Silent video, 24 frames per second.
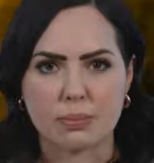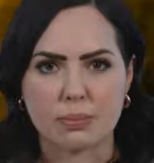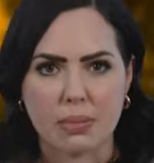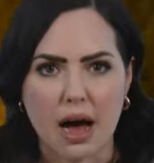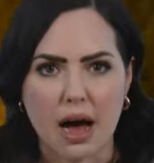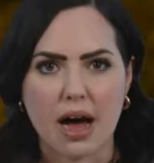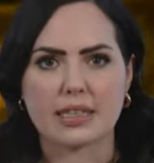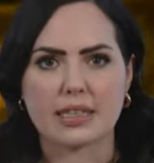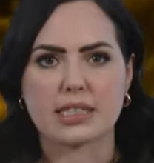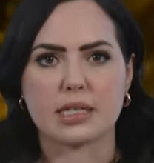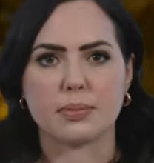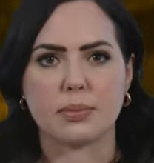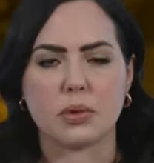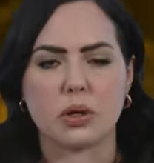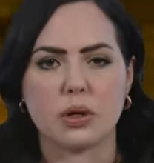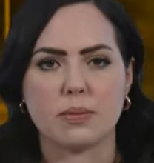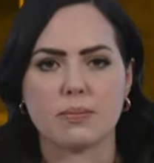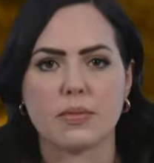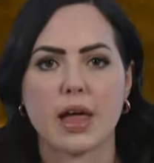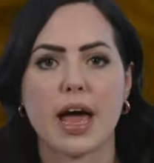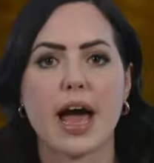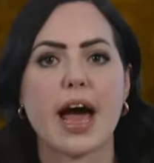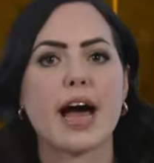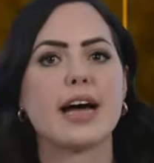
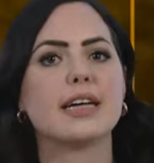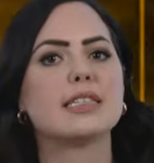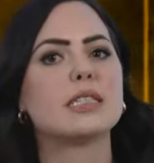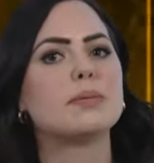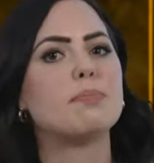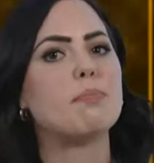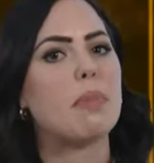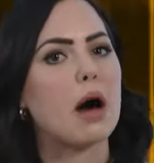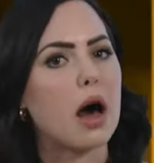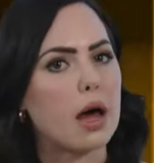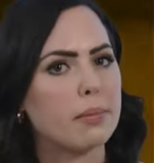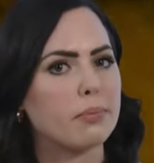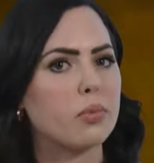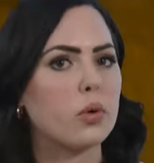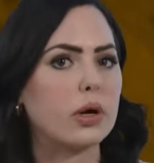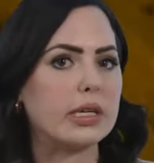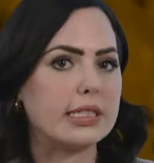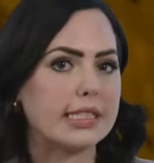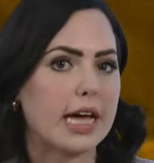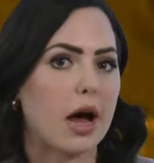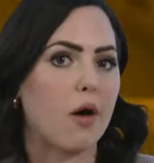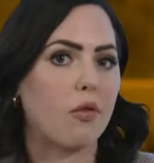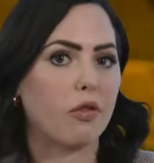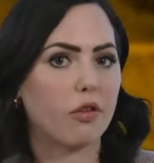impossible, as Bond
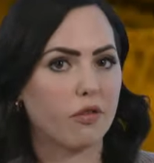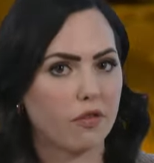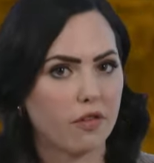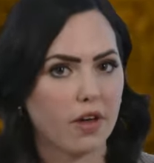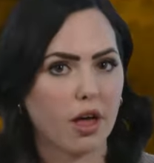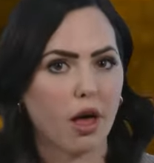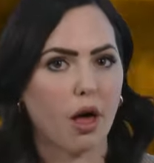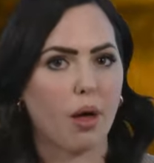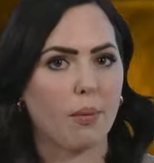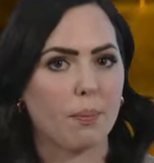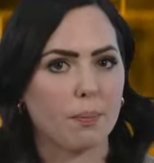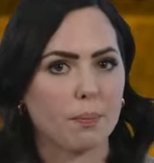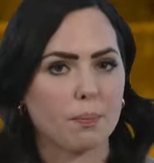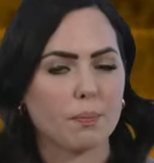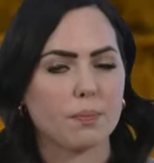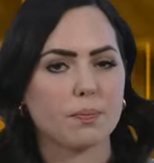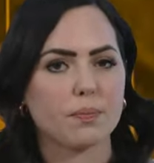points out in the film.